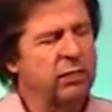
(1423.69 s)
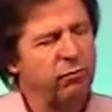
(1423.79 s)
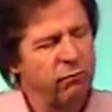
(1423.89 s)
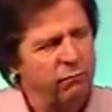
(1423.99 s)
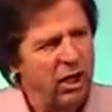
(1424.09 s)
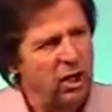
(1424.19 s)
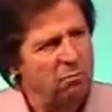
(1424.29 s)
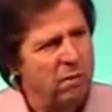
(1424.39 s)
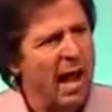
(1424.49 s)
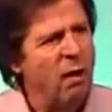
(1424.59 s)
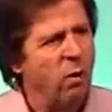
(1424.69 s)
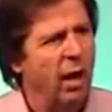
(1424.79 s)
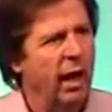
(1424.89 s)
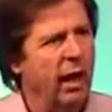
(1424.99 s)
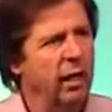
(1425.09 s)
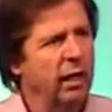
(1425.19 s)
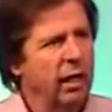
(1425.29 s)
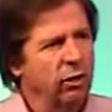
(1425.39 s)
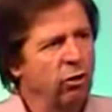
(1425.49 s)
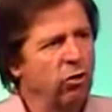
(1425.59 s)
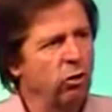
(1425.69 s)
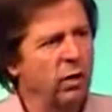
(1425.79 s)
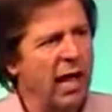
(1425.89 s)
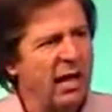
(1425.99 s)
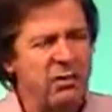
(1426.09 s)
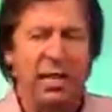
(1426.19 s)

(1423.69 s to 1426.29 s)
If you follow my way, you do what I say.